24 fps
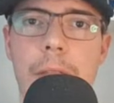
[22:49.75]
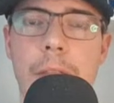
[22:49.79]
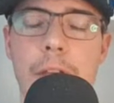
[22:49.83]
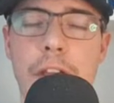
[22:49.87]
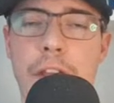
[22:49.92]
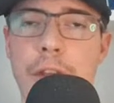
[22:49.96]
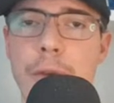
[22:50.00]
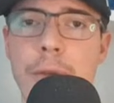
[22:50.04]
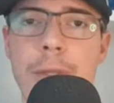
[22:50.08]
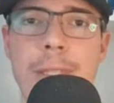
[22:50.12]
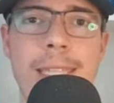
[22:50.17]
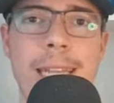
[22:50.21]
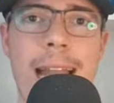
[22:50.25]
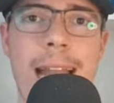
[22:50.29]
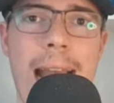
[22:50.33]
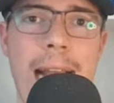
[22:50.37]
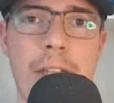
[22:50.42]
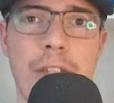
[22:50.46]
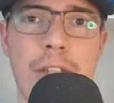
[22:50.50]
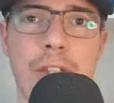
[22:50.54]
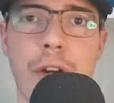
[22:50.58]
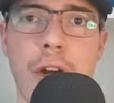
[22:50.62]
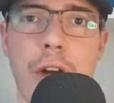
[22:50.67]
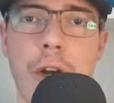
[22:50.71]
The Houston
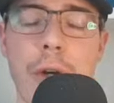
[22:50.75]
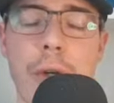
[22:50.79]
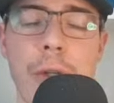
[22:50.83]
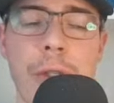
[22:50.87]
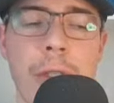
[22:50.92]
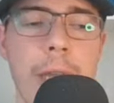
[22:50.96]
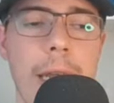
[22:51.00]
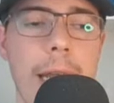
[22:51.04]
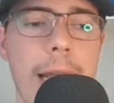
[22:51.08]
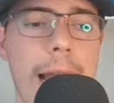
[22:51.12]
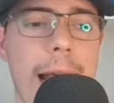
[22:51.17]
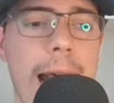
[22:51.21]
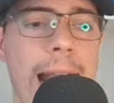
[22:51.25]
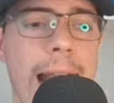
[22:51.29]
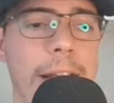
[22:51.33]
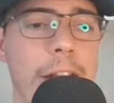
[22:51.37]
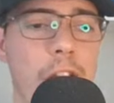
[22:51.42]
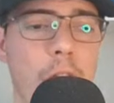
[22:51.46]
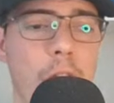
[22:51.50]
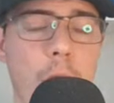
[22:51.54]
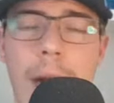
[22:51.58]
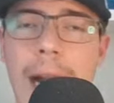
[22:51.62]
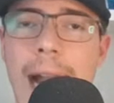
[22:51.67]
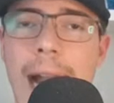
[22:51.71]
Astros, I
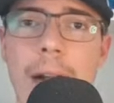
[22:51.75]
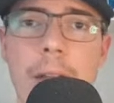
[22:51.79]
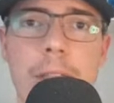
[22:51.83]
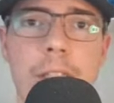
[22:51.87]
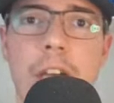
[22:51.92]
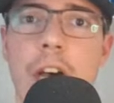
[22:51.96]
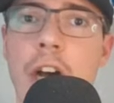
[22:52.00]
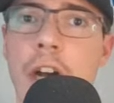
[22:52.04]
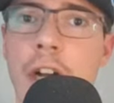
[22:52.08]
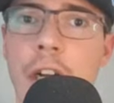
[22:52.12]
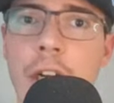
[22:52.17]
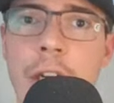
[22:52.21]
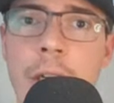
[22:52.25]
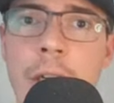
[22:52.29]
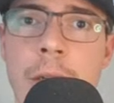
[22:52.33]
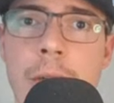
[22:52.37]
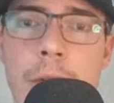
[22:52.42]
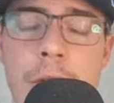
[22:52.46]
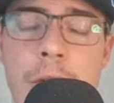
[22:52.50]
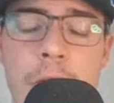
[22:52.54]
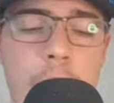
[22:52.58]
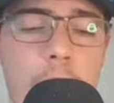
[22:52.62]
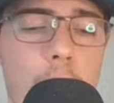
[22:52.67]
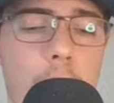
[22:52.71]
know Kyle
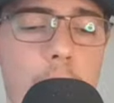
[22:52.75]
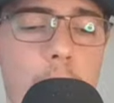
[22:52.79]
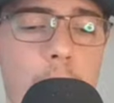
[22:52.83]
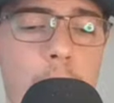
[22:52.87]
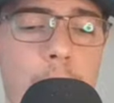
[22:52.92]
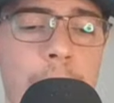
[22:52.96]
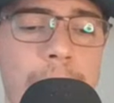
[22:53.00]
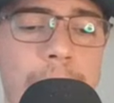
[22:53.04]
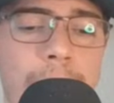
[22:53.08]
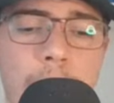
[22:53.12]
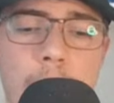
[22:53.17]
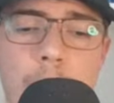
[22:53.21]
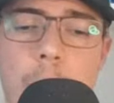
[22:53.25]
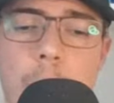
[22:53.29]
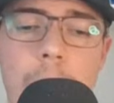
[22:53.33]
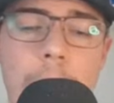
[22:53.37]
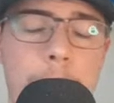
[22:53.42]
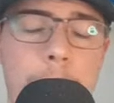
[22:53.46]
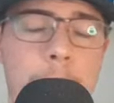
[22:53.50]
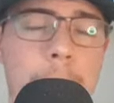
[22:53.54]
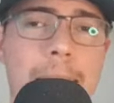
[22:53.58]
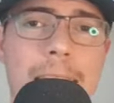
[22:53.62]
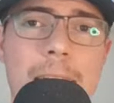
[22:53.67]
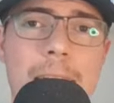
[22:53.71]
Tucker, they didn't
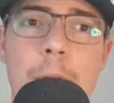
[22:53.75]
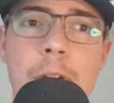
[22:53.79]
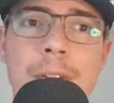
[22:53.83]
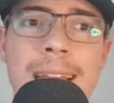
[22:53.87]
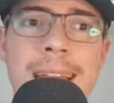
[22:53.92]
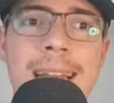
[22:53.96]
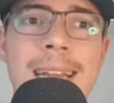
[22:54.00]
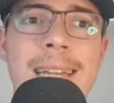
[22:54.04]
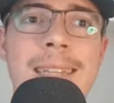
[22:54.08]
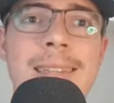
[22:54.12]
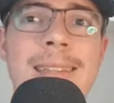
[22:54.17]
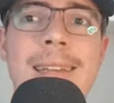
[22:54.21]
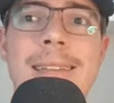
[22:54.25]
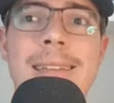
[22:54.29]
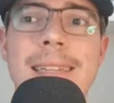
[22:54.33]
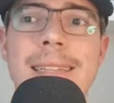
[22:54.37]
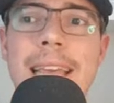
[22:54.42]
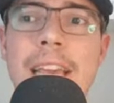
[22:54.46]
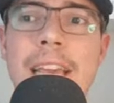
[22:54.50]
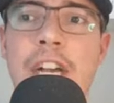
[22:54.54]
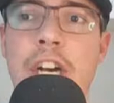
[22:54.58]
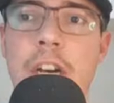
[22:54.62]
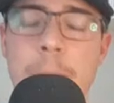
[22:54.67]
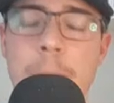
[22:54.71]
want to pay him, or they didn't think
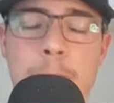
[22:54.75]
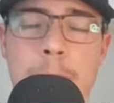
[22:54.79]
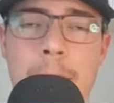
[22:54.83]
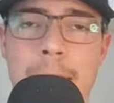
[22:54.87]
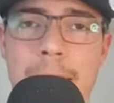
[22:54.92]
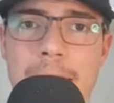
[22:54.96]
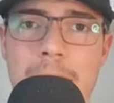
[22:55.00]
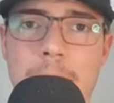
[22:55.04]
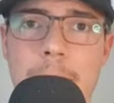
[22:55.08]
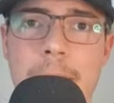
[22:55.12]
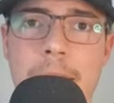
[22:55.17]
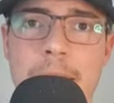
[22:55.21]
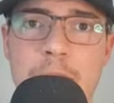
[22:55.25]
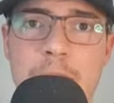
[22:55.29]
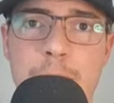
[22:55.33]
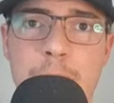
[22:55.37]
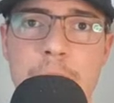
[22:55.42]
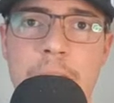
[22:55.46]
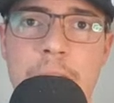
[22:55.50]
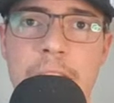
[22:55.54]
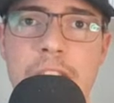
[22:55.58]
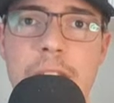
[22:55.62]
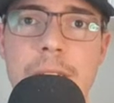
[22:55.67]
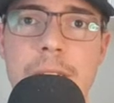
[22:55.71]
that they could pay him in his
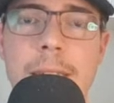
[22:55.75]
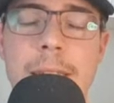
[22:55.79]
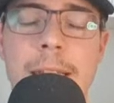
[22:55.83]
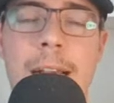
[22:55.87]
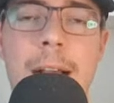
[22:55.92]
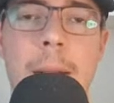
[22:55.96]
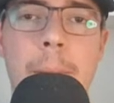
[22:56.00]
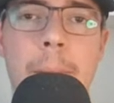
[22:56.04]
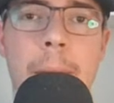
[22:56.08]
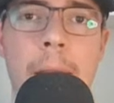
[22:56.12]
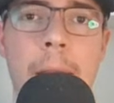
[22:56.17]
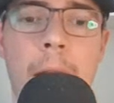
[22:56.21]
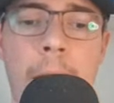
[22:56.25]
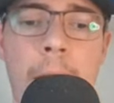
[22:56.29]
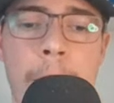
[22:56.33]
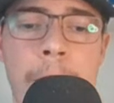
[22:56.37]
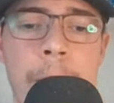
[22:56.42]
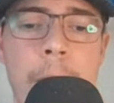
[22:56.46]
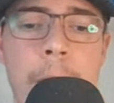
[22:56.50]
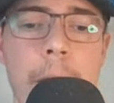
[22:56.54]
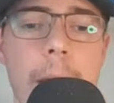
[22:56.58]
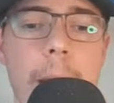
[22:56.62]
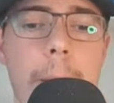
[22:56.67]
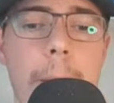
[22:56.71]
free agency coming
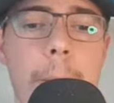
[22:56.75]
up,